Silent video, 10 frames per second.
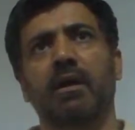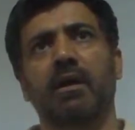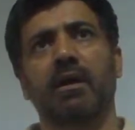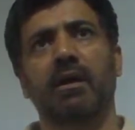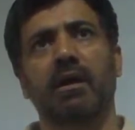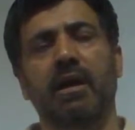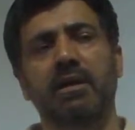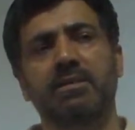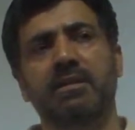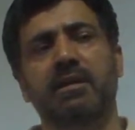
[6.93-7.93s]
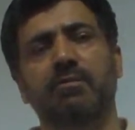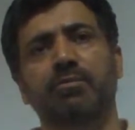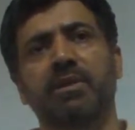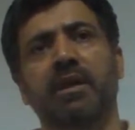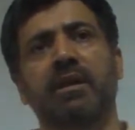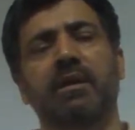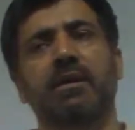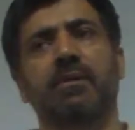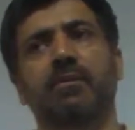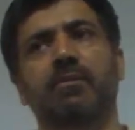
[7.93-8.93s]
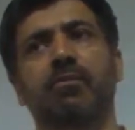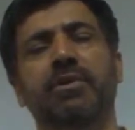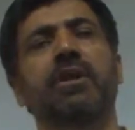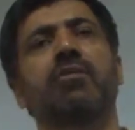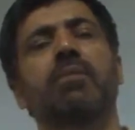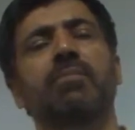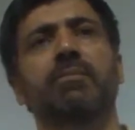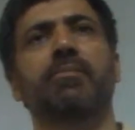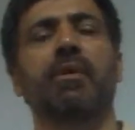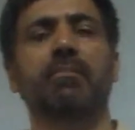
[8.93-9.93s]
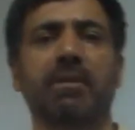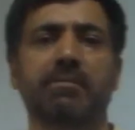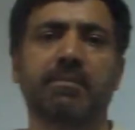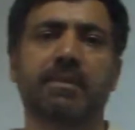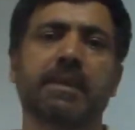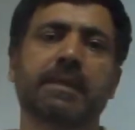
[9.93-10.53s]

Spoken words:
I'll start with a very common problem